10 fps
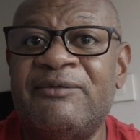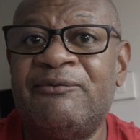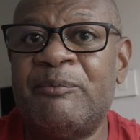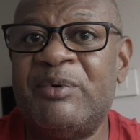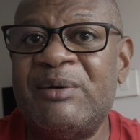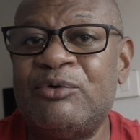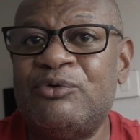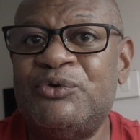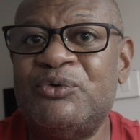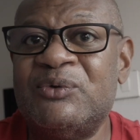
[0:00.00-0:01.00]
for people
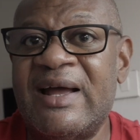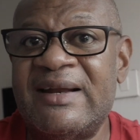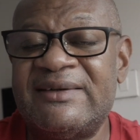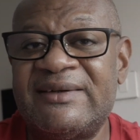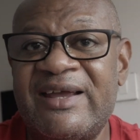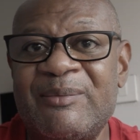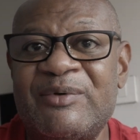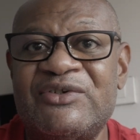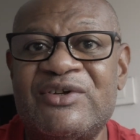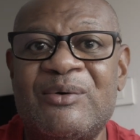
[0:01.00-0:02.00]
who do landscape
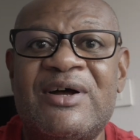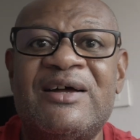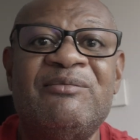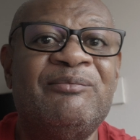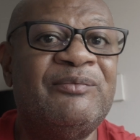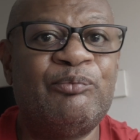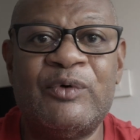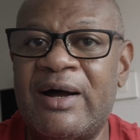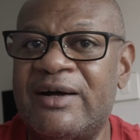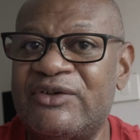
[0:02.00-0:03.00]
and so on,
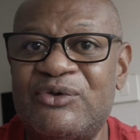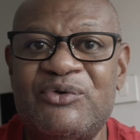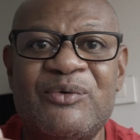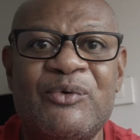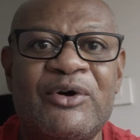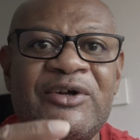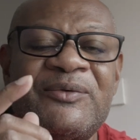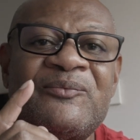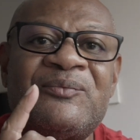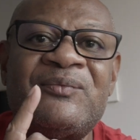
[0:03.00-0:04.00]
studio work,
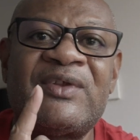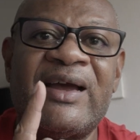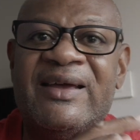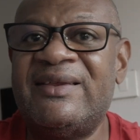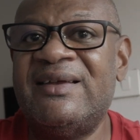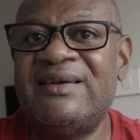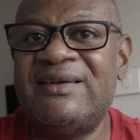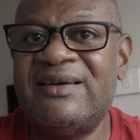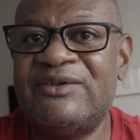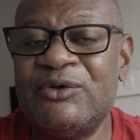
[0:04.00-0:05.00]
I
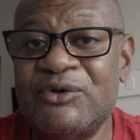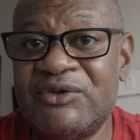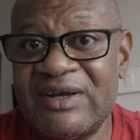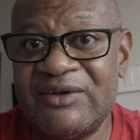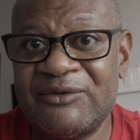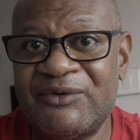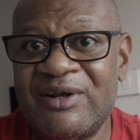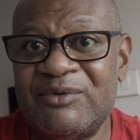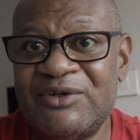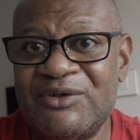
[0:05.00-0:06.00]
think it's a good sensor for
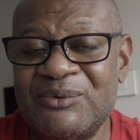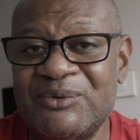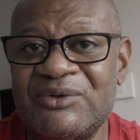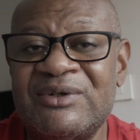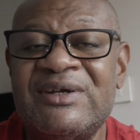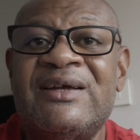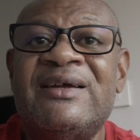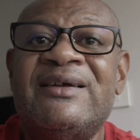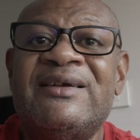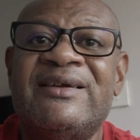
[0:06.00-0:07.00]
them to use.
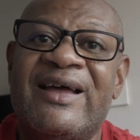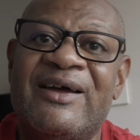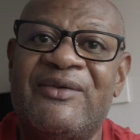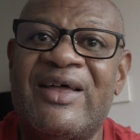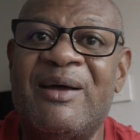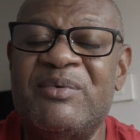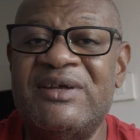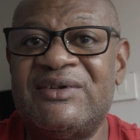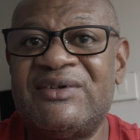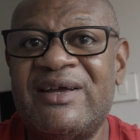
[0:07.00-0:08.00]
Now, that
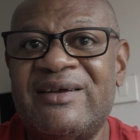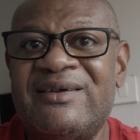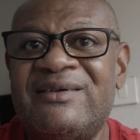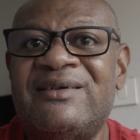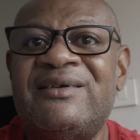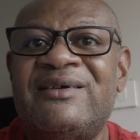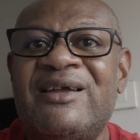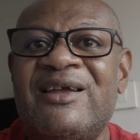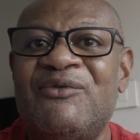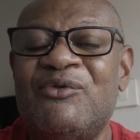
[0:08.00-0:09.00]
being said,
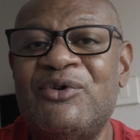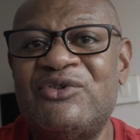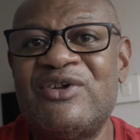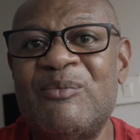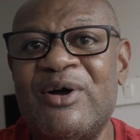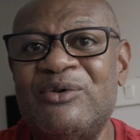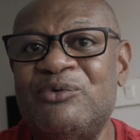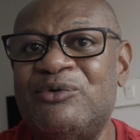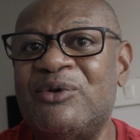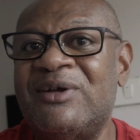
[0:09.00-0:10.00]
if you're someone
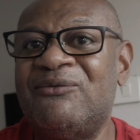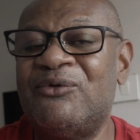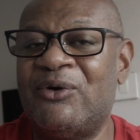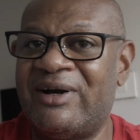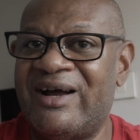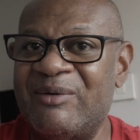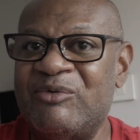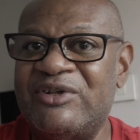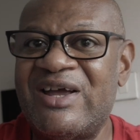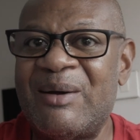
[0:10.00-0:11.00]
who's looking for a
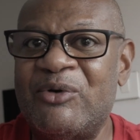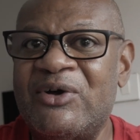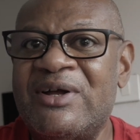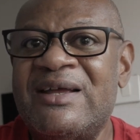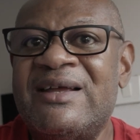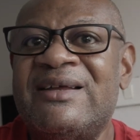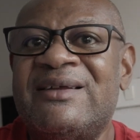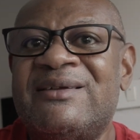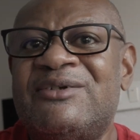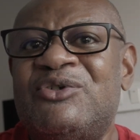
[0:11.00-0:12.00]
hybrid camera,
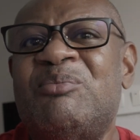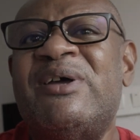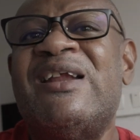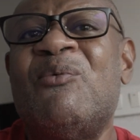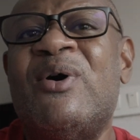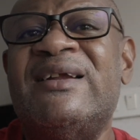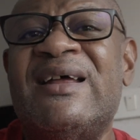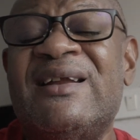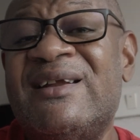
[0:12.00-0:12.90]
you may not want that